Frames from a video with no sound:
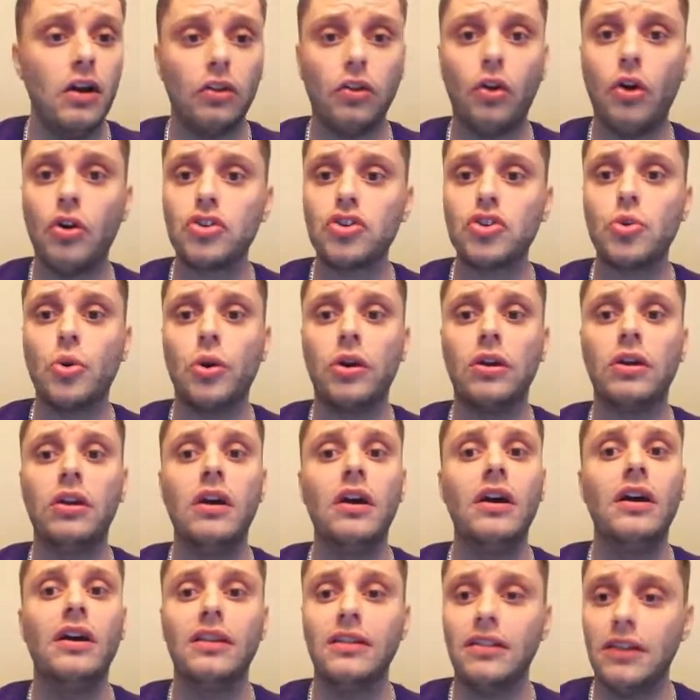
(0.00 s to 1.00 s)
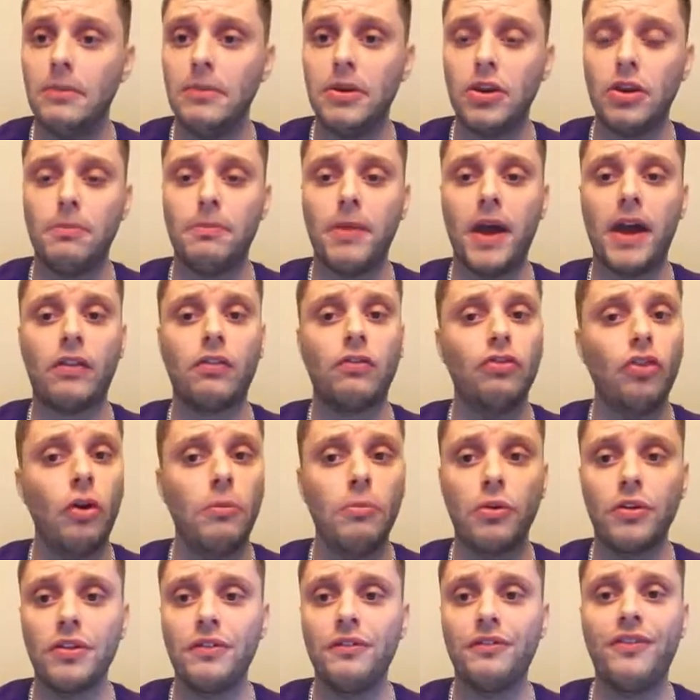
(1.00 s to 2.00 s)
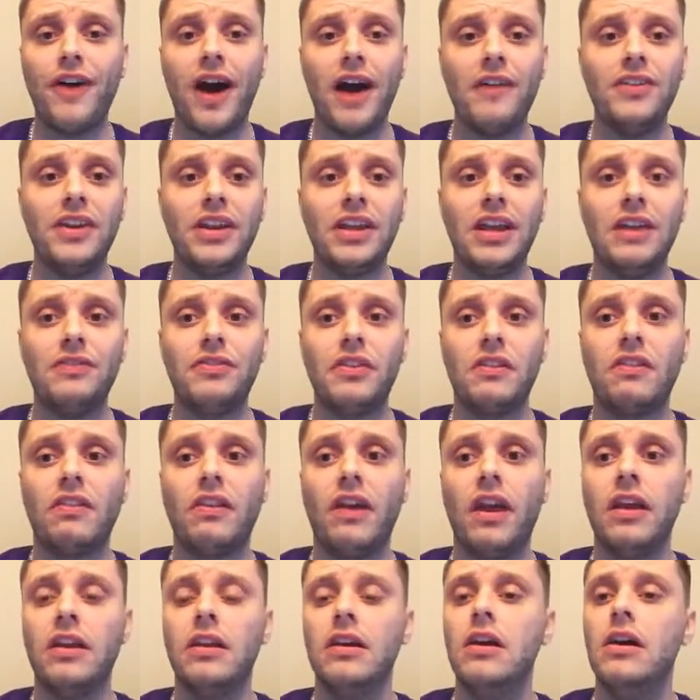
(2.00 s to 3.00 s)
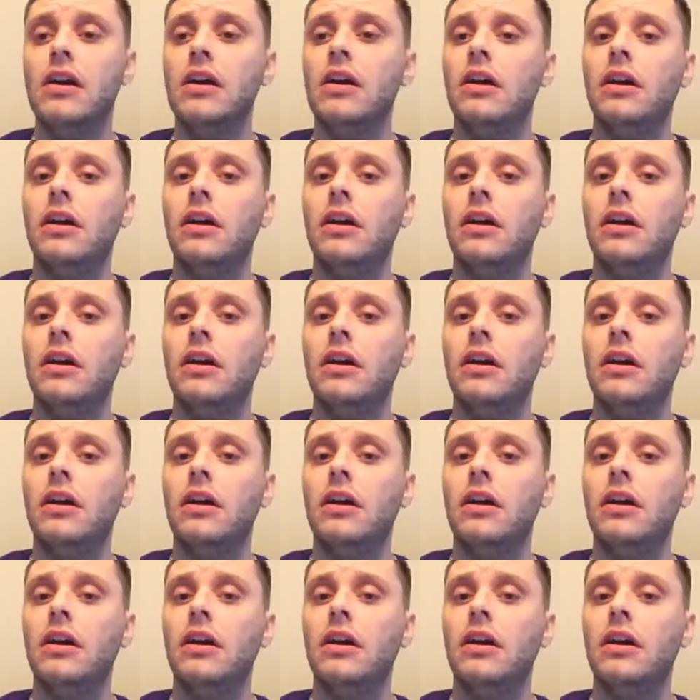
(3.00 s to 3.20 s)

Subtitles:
Long, short, limit your bets. No more than 5 in a given slate.